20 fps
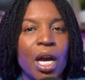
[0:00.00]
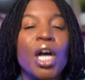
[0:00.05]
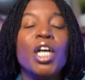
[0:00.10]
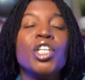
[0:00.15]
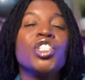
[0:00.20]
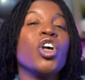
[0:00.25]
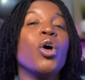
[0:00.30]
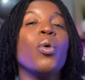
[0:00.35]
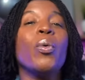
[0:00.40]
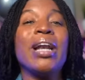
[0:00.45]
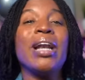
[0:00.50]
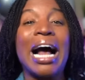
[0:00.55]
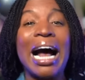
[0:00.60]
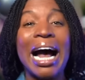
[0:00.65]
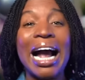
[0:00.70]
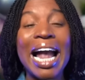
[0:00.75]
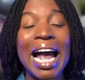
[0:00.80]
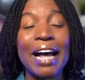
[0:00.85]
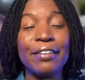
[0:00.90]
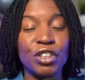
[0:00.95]
So when
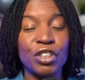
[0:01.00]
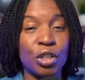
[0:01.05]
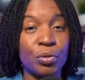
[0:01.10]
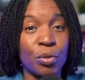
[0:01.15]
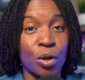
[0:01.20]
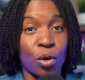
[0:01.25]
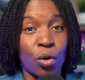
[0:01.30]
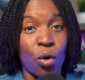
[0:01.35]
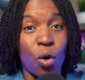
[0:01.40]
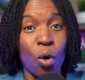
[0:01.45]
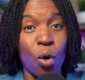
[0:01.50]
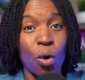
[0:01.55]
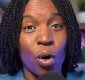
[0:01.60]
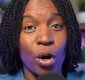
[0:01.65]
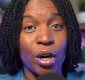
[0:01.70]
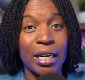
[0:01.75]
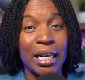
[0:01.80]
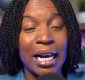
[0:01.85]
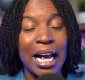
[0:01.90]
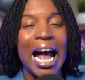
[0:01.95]
I have to
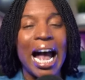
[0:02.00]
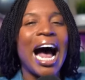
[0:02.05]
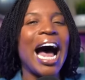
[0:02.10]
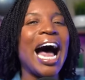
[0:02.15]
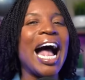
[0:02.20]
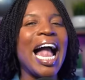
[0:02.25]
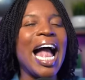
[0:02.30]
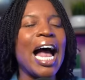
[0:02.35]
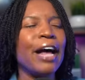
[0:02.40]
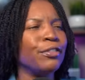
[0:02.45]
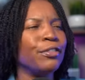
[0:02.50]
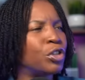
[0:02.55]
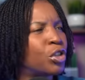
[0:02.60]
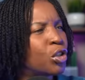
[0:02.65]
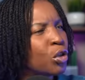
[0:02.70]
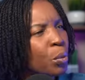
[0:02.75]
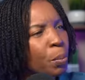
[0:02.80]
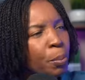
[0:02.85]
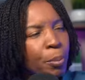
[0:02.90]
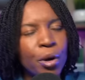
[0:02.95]
record, I have
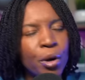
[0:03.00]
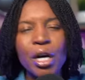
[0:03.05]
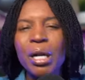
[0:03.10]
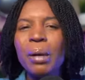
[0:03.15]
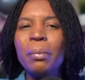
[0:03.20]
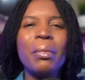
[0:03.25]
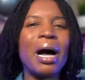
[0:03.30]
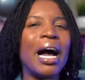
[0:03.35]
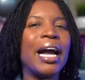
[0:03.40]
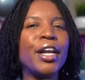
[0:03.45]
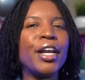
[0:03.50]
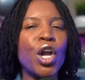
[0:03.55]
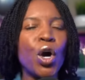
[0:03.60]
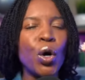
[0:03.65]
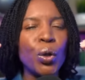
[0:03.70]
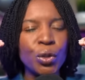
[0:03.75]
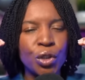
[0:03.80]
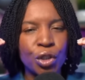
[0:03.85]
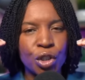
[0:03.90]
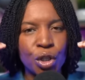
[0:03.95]
to put my
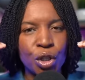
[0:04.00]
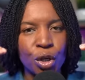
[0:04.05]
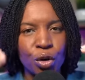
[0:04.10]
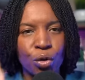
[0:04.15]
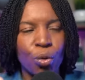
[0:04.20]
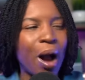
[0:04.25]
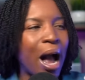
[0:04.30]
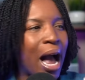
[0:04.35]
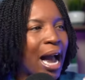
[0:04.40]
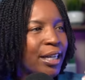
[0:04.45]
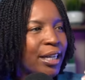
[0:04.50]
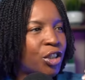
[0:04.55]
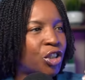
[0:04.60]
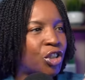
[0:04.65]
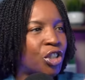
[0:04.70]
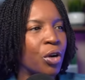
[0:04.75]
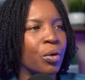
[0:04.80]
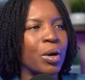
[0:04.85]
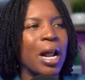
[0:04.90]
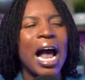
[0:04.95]
nose to the
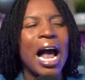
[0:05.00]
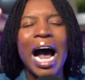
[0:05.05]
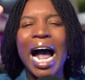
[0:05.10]
grindstone.